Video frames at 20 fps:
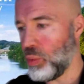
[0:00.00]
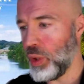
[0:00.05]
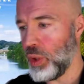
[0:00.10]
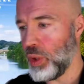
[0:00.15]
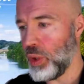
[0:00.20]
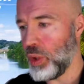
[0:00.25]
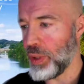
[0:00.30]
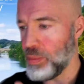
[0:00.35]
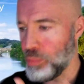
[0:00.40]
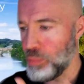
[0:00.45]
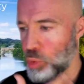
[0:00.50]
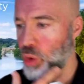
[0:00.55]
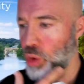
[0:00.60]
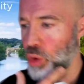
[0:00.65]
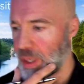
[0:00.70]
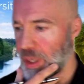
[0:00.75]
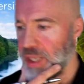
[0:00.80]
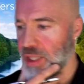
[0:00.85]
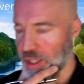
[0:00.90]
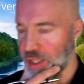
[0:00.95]
will be
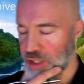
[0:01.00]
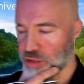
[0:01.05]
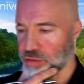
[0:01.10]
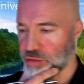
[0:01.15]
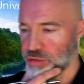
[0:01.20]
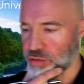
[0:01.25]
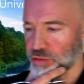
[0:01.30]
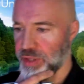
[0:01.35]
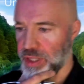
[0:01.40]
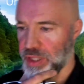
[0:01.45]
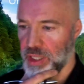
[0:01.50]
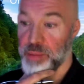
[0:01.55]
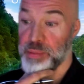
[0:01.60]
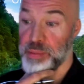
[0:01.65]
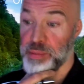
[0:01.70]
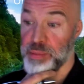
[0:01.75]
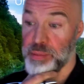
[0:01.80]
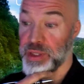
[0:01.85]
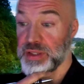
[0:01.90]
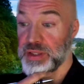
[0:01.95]
more or less relevant in
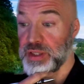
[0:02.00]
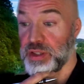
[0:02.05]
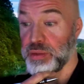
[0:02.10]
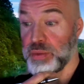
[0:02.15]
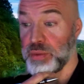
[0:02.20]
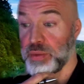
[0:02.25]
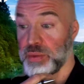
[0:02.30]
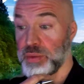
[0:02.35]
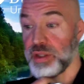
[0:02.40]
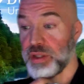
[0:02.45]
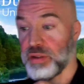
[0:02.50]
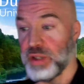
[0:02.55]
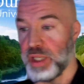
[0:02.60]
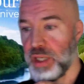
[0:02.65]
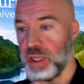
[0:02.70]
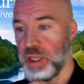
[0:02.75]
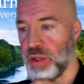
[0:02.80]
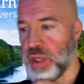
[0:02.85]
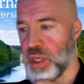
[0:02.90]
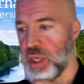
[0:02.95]
any particular situation,
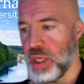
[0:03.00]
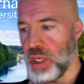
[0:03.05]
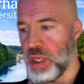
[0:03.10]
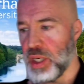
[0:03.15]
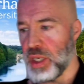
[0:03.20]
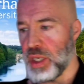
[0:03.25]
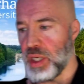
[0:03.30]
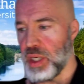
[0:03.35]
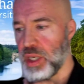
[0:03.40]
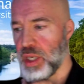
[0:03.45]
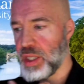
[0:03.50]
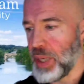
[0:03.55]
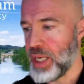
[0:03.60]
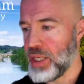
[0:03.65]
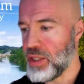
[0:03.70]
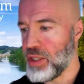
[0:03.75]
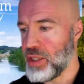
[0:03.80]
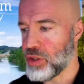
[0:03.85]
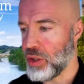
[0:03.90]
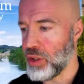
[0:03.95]
right? You know, so it
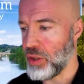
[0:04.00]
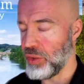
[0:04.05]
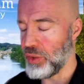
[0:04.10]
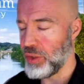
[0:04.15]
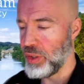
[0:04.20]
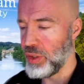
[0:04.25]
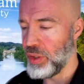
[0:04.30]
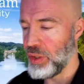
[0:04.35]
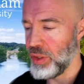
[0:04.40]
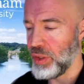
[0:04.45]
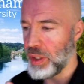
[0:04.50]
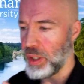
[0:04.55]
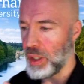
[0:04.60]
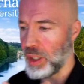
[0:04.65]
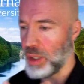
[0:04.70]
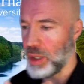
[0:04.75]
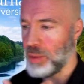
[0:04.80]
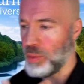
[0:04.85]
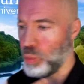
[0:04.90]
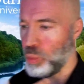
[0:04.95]
depends on
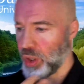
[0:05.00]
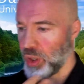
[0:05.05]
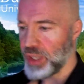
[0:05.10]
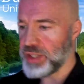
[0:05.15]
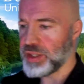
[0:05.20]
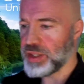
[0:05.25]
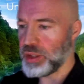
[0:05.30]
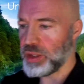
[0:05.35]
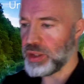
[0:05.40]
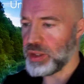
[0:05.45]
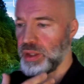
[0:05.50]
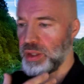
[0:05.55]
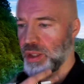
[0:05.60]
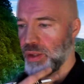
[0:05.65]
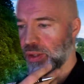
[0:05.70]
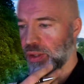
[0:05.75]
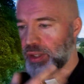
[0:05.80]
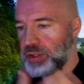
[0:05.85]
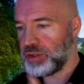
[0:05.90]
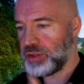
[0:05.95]
what is
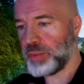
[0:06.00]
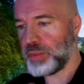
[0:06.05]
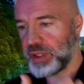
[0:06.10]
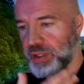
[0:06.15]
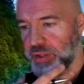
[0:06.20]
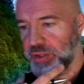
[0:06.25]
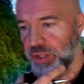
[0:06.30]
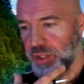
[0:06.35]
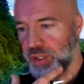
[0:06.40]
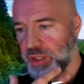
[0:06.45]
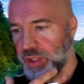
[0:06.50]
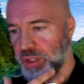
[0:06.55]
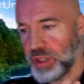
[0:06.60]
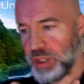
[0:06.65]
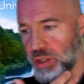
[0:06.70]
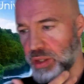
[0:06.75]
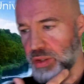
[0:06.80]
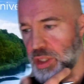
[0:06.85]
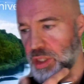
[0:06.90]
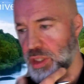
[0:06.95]
it, you know, Dominic, I think you
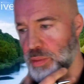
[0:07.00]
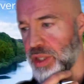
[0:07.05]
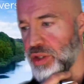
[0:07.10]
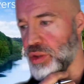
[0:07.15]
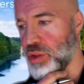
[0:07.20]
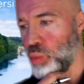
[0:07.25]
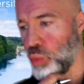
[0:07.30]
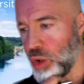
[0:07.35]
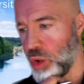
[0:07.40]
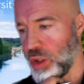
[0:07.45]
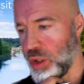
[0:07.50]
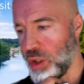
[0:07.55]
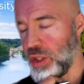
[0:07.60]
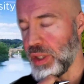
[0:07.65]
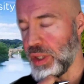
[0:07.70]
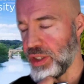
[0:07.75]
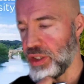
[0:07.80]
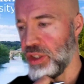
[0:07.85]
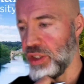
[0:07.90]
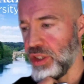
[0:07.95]
said, you know, it depends on what
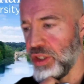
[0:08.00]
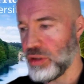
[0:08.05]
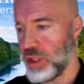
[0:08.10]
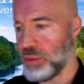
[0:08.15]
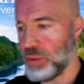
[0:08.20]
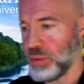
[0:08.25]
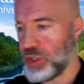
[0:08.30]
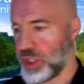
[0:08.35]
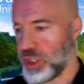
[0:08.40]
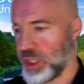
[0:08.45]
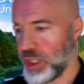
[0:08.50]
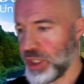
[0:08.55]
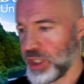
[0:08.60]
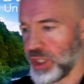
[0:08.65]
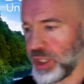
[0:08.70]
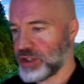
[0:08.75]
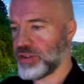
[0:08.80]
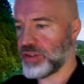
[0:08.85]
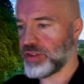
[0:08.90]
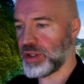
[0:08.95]
you're actually trying to
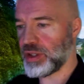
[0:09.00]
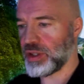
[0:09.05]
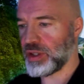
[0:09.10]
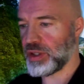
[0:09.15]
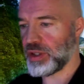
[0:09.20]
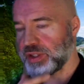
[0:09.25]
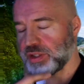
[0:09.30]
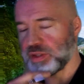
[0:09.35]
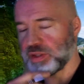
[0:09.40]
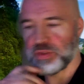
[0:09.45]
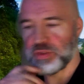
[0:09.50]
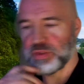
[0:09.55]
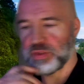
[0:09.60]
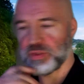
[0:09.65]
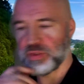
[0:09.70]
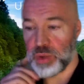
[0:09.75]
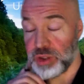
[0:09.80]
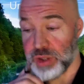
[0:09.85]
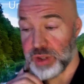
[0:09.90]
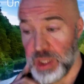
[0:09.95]
achieve. That's the
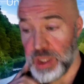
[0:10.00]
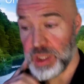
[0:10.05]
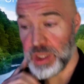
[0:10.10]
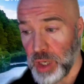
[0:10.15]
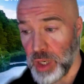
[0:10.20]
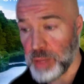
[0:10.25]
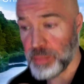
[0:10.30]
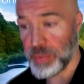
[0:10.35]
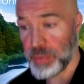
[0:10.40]
first question. And it